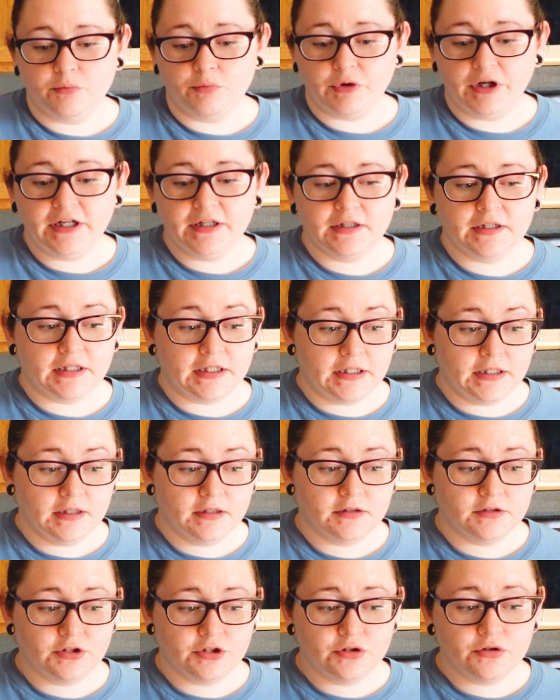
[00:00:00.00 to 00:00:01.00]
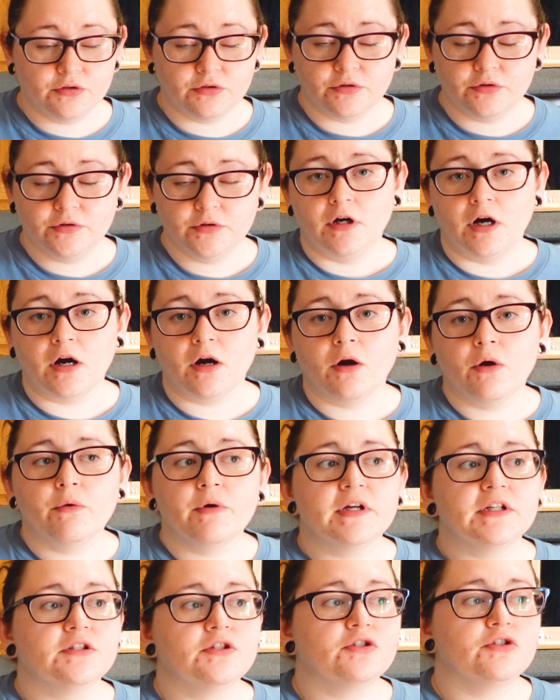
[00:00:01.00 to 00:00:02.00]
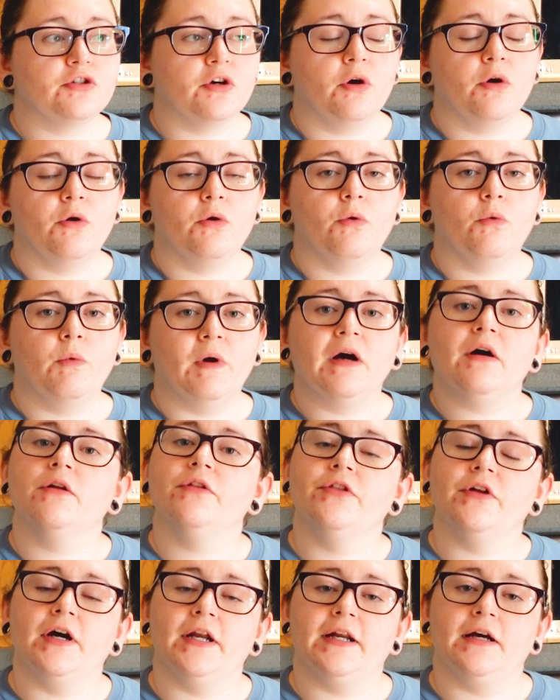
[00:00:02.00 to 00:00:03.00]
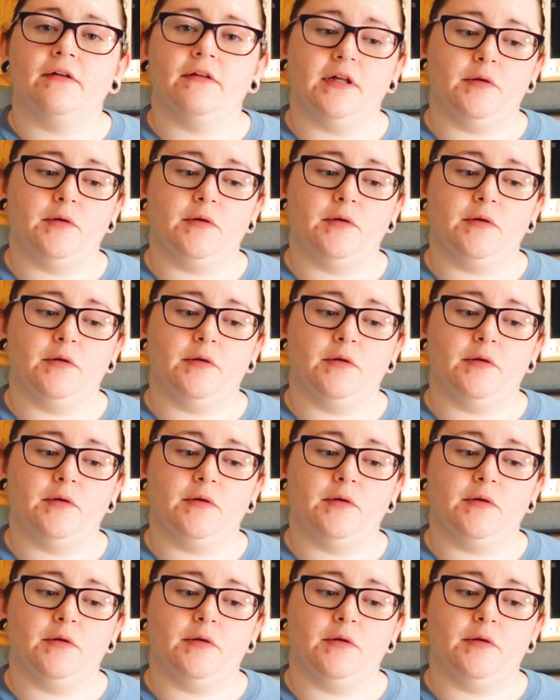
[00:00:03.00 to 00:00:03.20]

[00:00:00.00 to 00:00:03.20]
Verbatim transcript: Braylee too are always so well thought out.